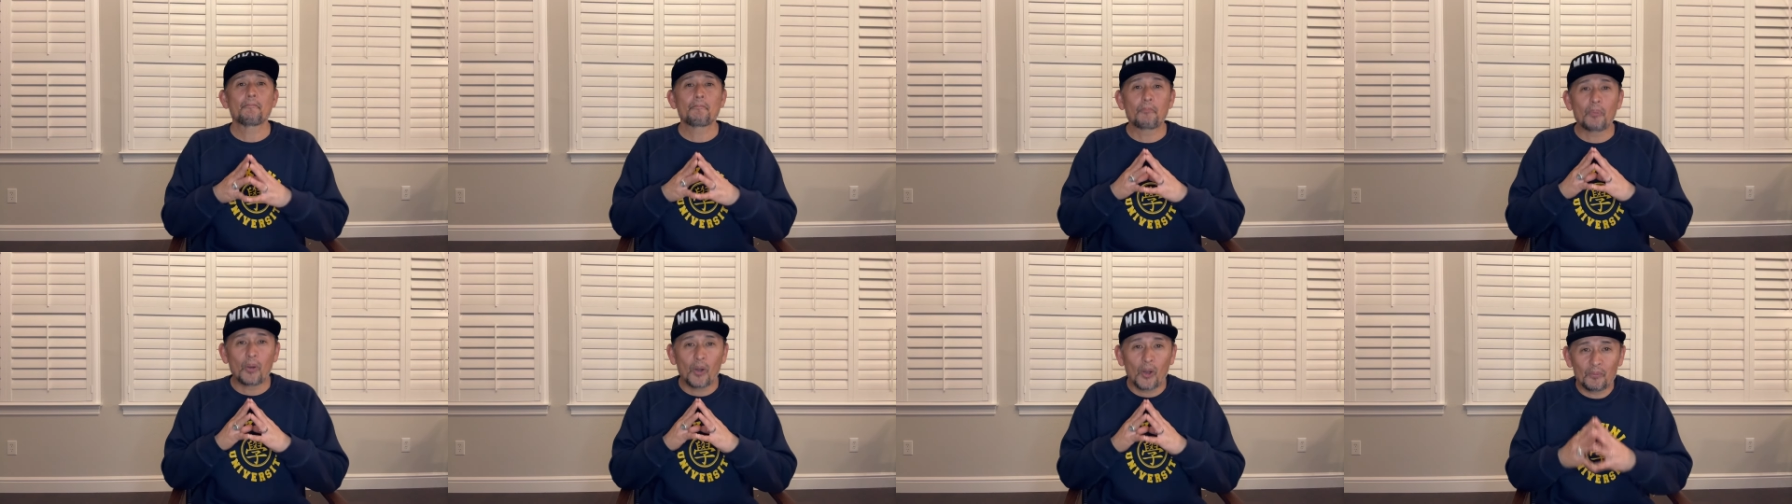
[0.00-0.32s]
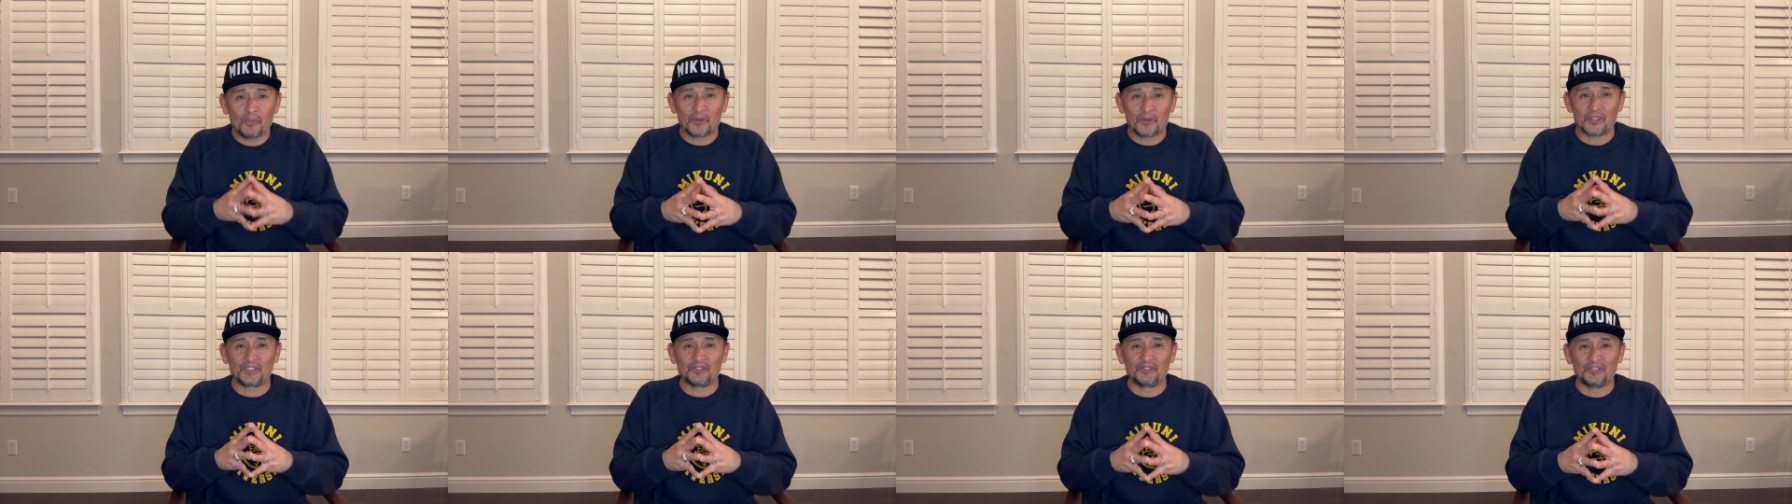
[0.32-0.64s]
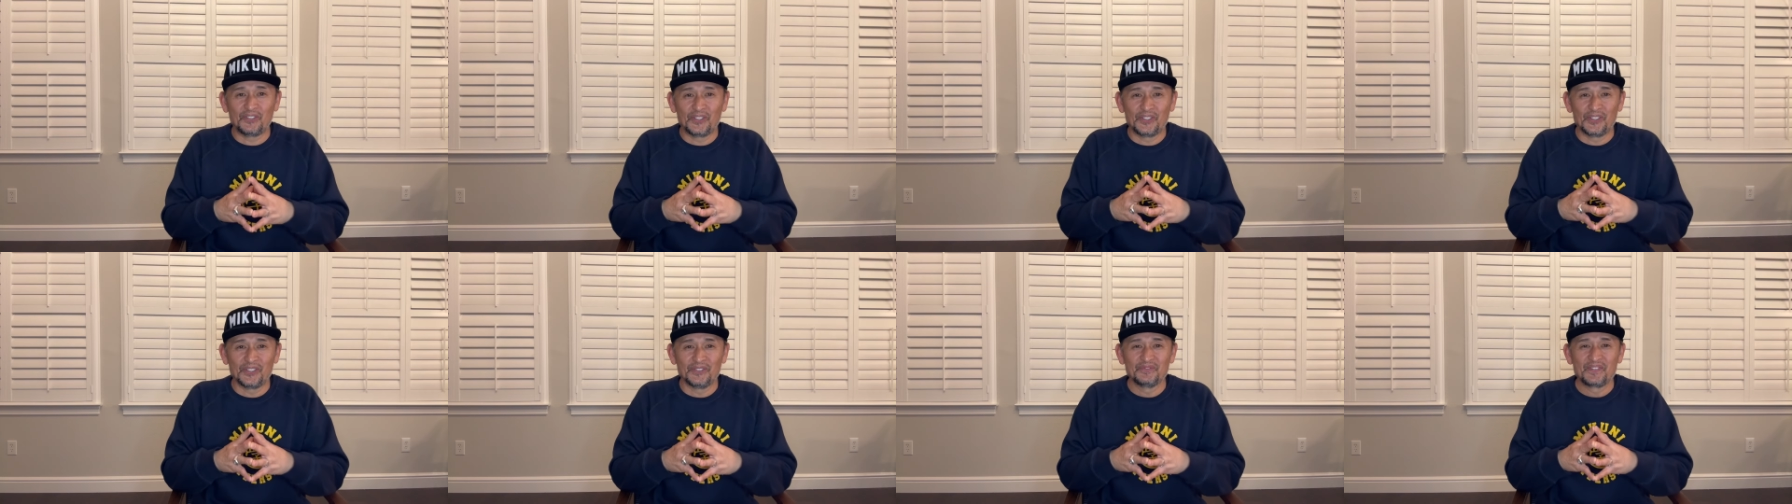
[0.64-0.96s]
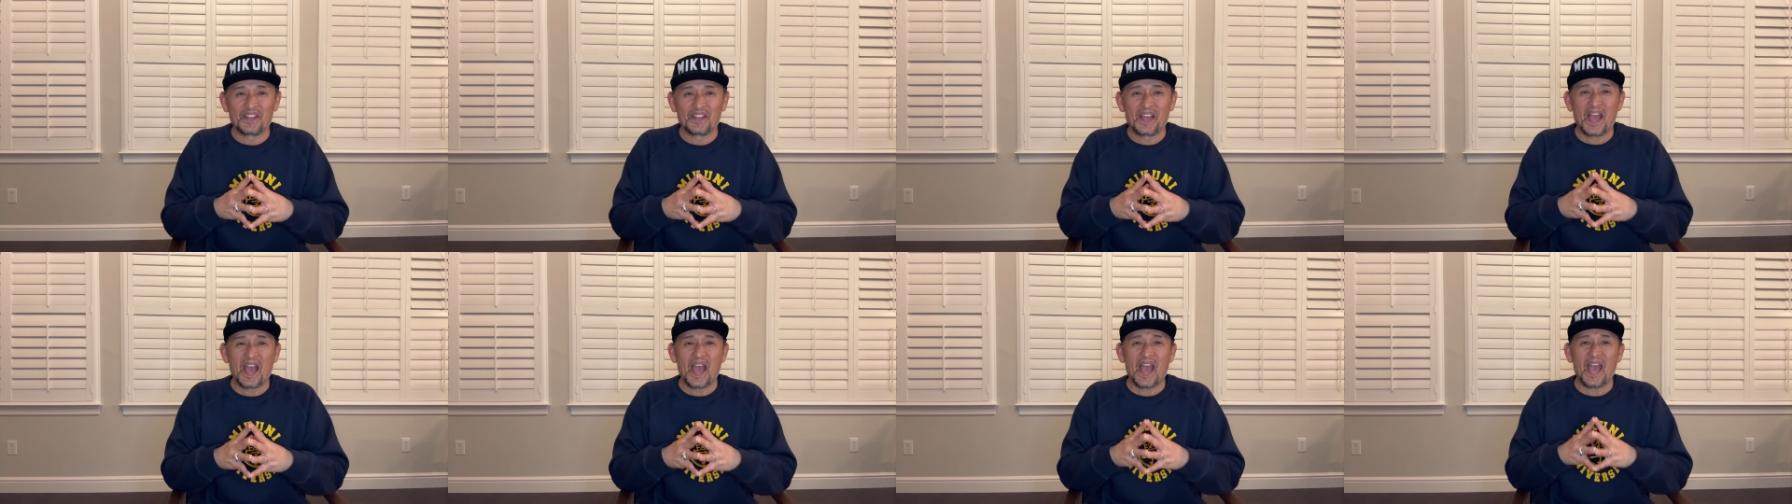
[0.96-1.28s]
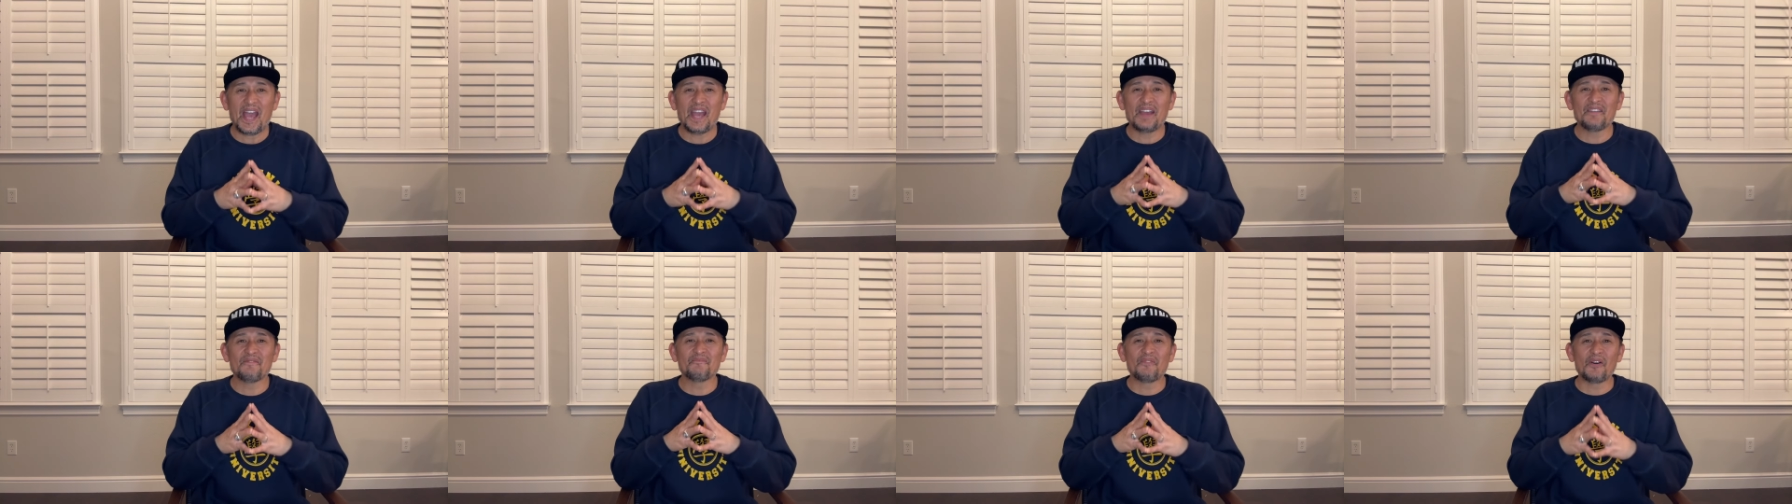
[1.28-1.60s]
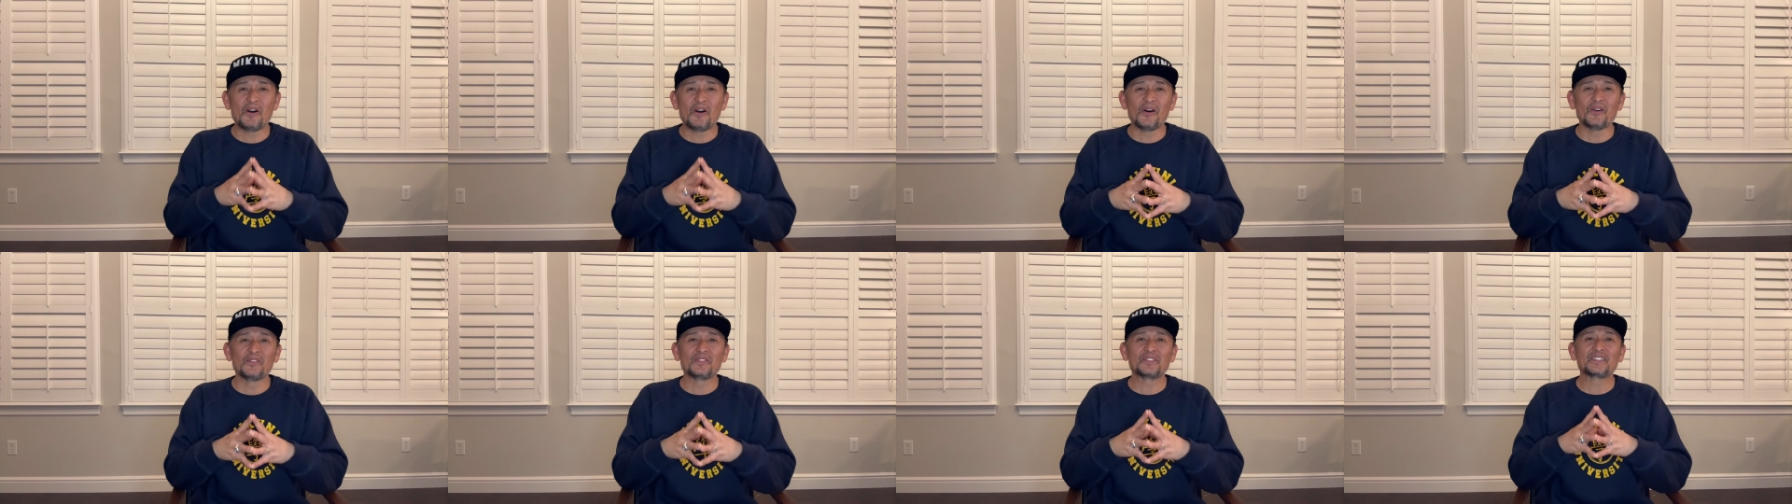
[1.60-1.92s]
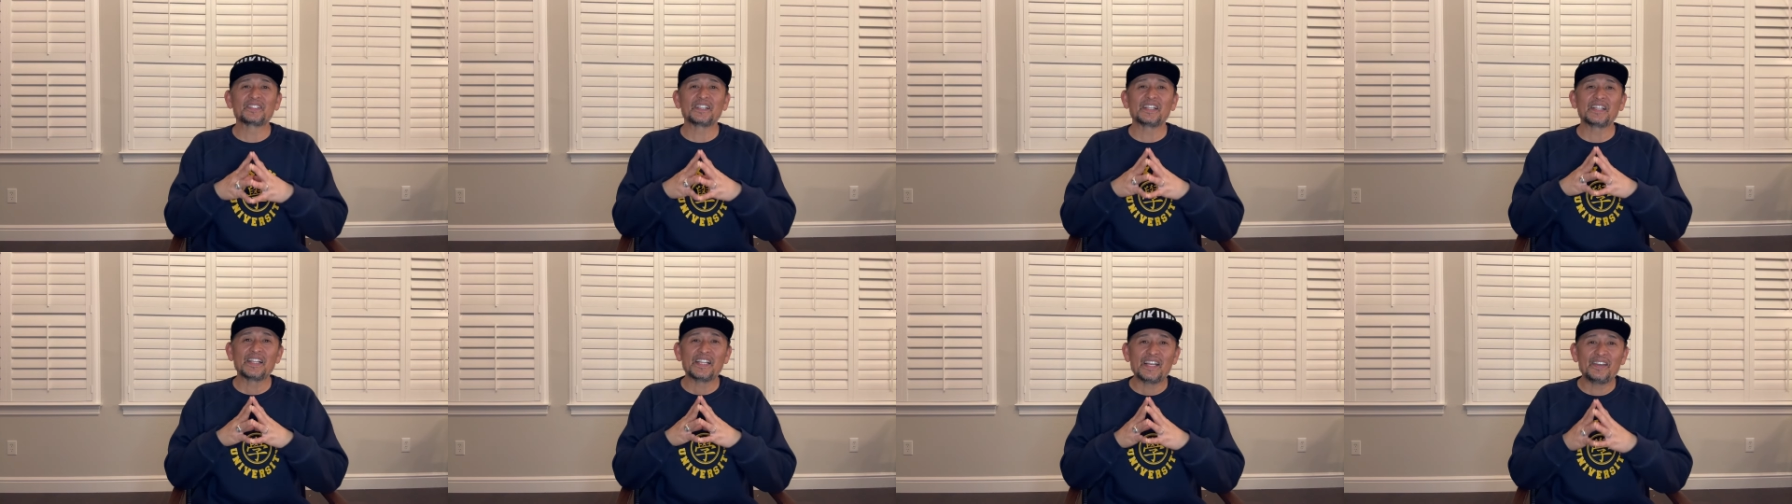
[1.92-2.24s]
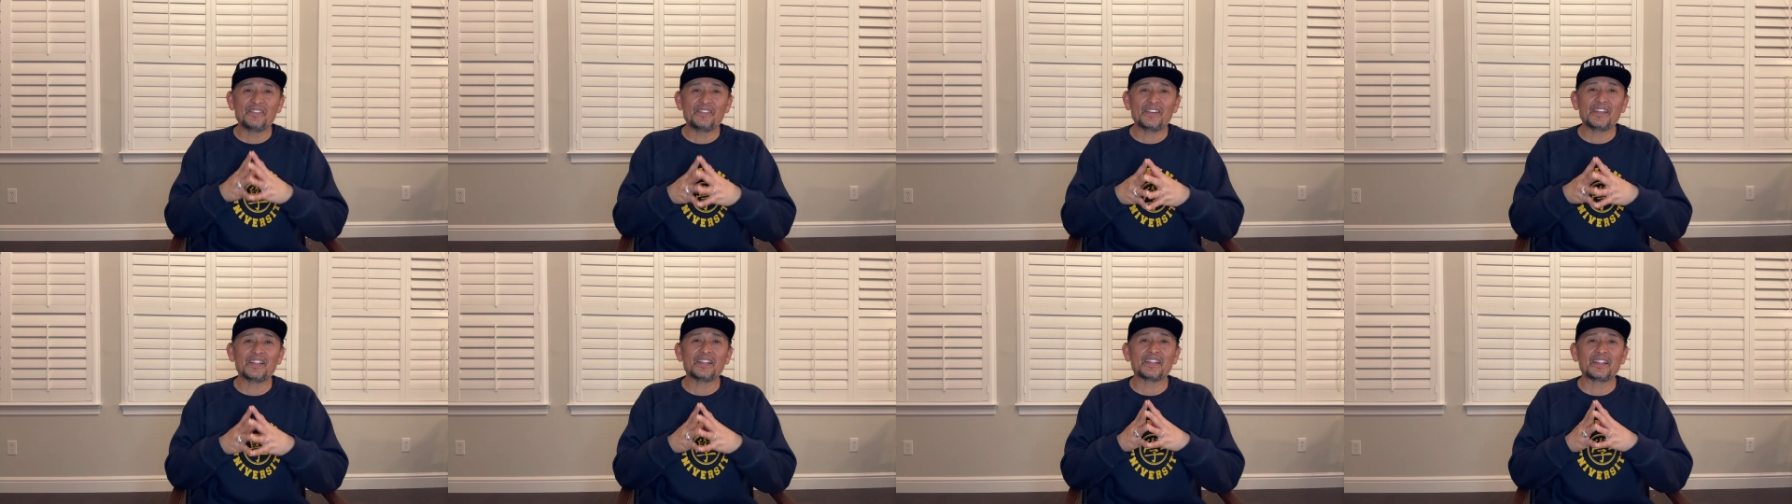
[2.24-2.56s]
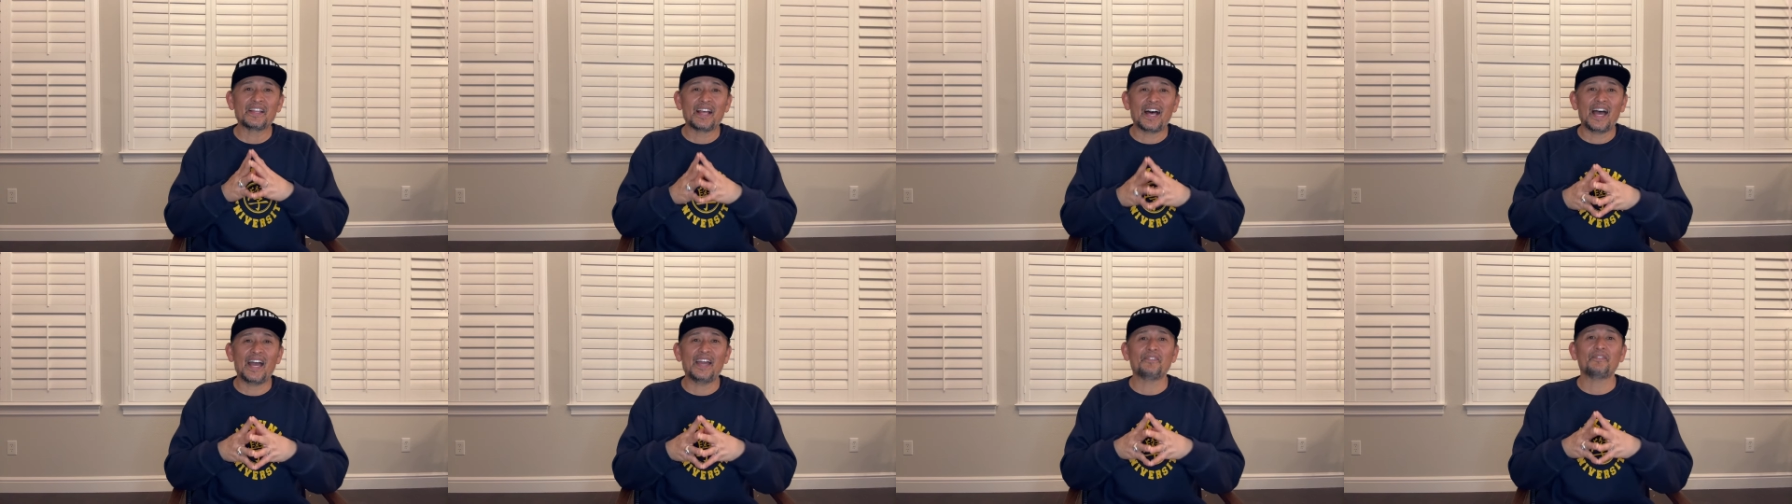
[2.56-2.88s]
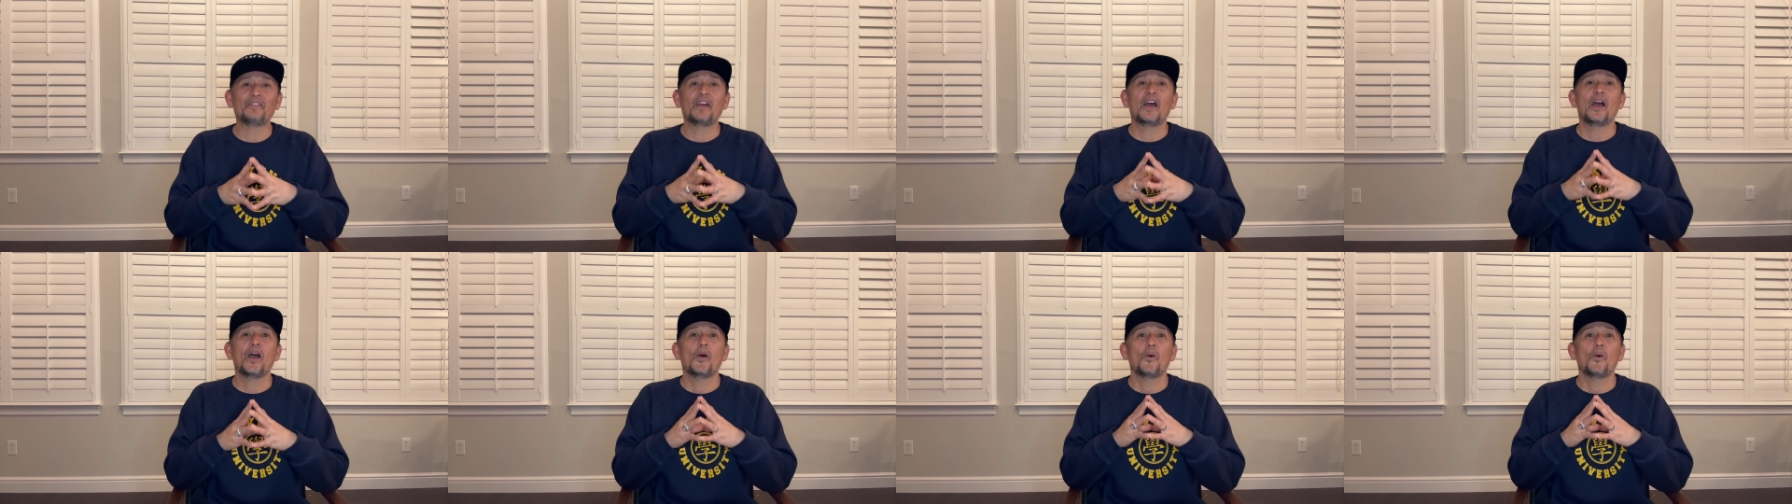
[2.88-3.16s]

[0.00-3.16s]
purposeful involves living life